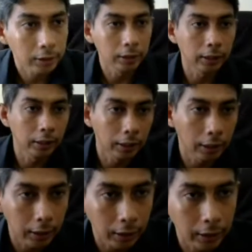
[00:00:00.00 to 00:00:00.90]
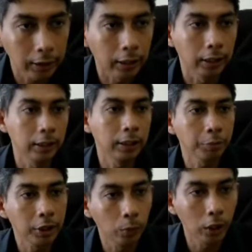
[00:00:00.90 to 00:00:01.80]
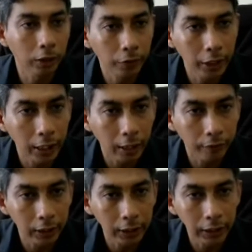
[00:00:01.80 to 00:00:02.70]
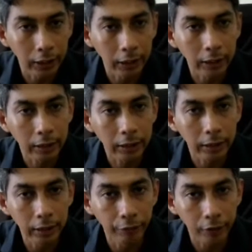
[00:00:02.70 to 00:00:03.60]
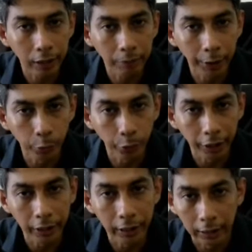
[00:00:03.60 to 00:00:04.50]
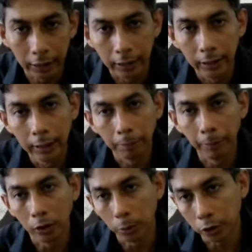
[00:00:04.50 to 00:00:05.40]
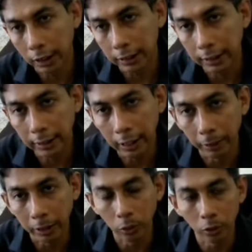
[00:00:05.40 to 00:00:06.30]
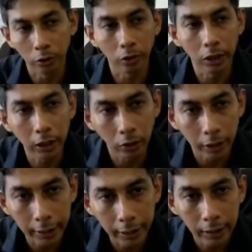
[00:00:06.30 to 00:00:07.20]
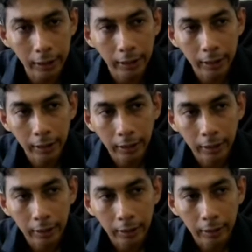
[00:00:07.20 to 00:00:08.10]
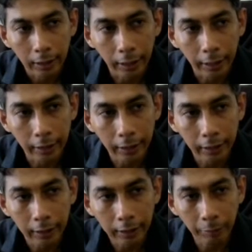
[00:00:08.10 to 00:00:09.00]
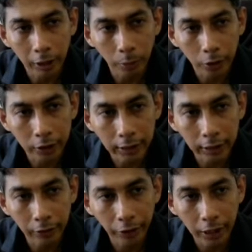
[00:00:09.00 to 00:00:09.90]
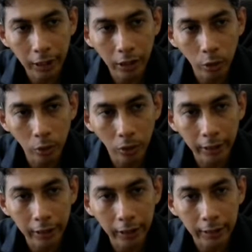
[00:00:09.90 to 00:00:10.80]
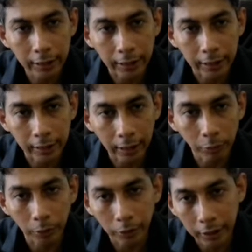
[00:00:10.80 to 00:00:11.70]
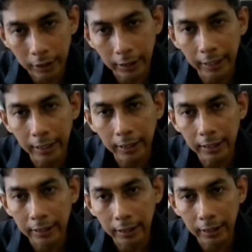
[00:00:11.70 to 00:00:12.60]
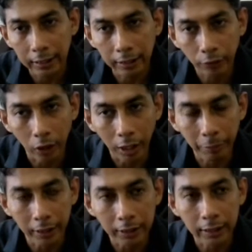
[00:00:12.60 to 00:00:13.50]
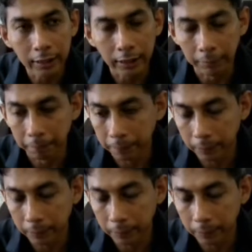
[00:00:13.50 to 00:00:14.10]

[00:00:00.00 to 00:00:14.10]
Yeah, in chapter 1 we have learned the difference between the microprocessor and microcontroller already. And the microprocessor, we know already, it is a type of processor that is targeted for embedded system.